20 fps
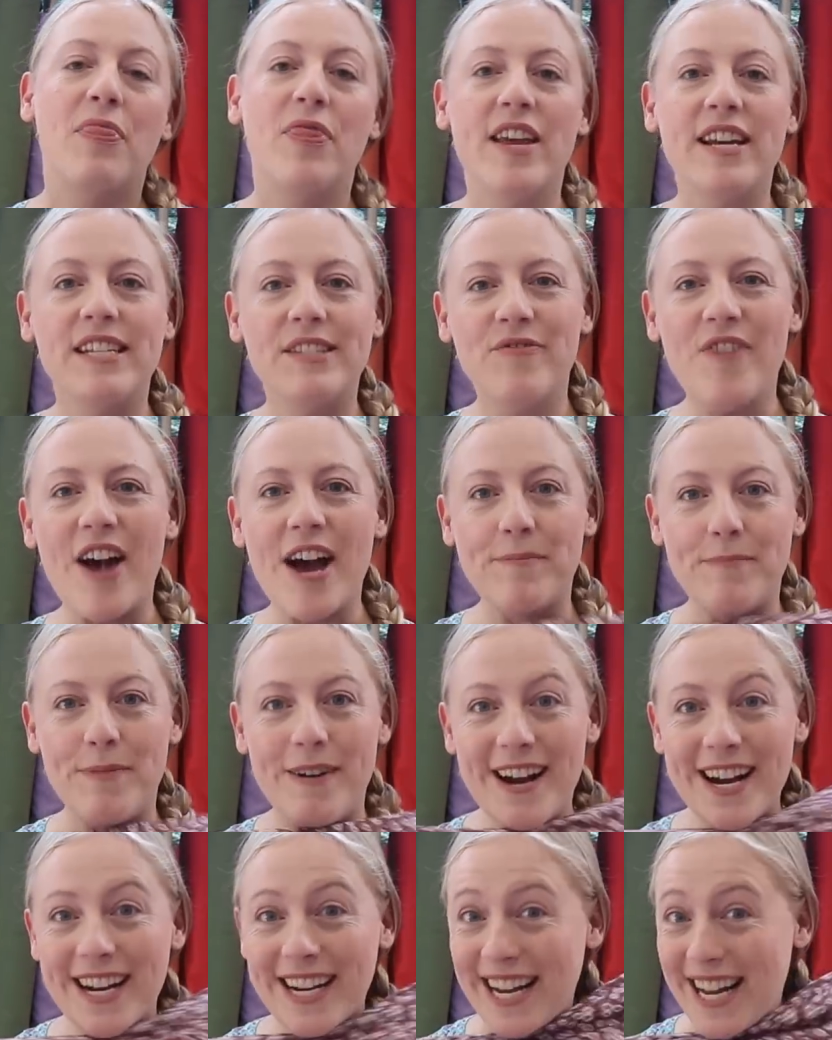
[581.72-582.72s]
This
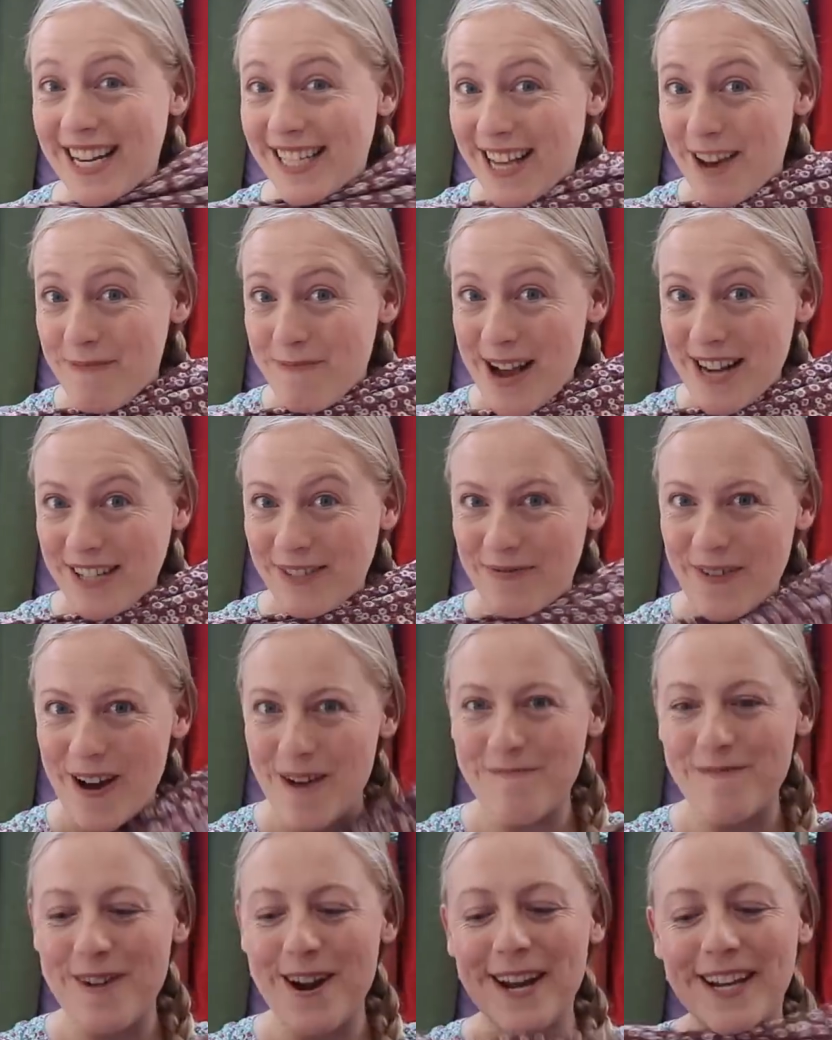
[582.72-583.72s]
fabric, let's get back to
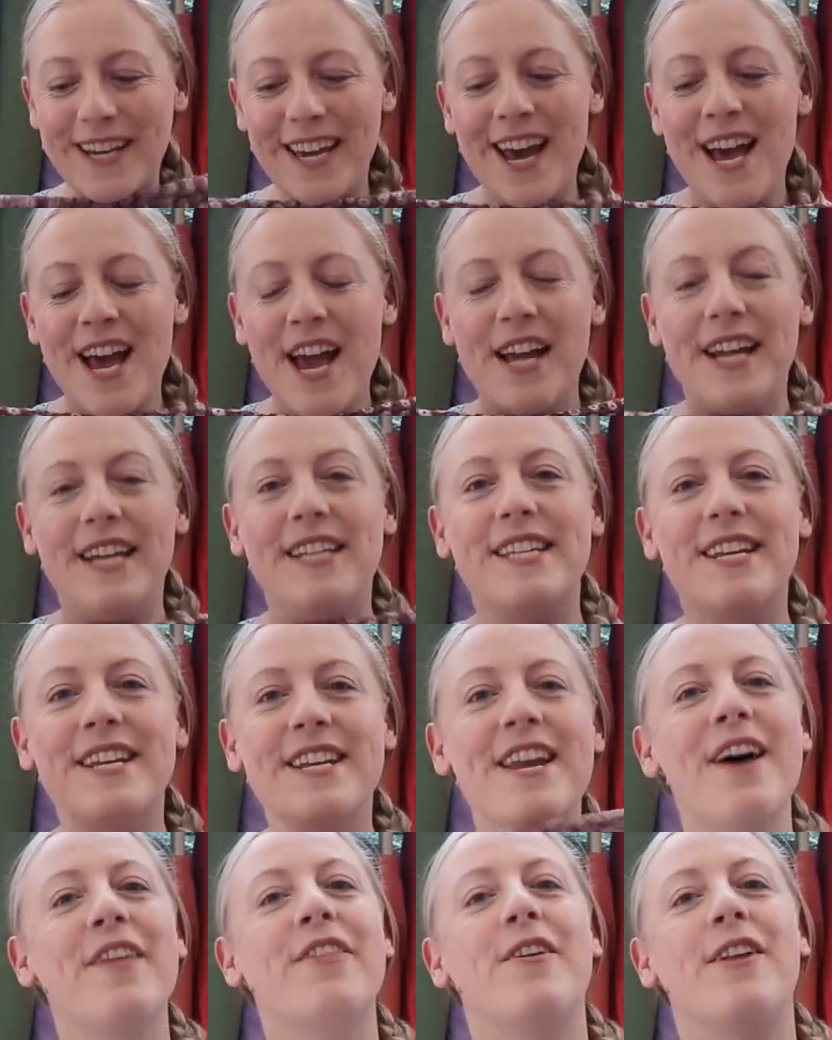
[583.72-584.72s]
fabric, is
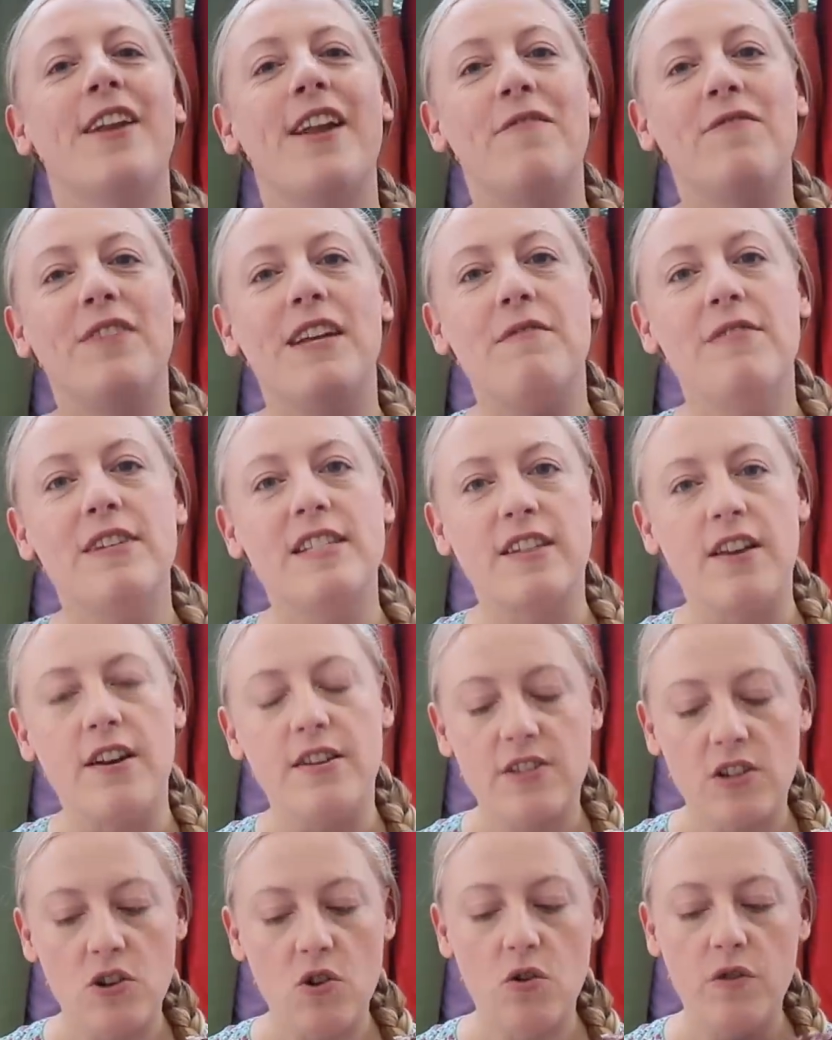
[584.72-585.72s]
another lovely
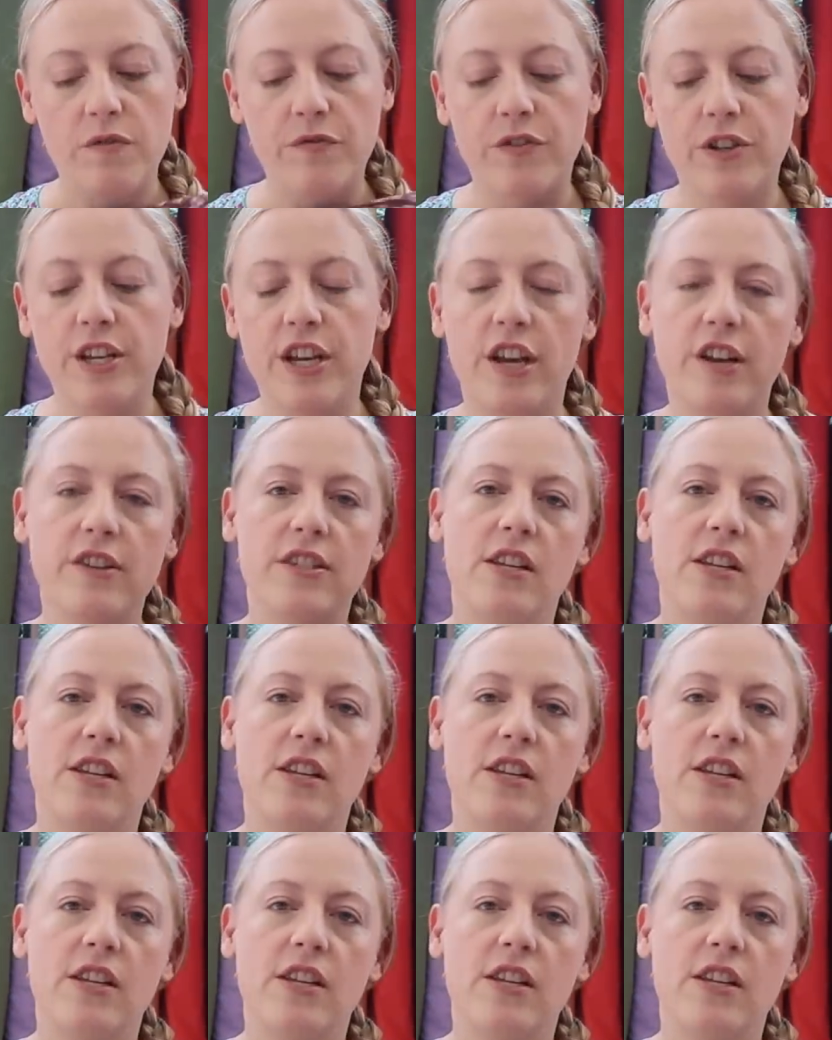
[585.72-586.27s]
viscose lawn for you.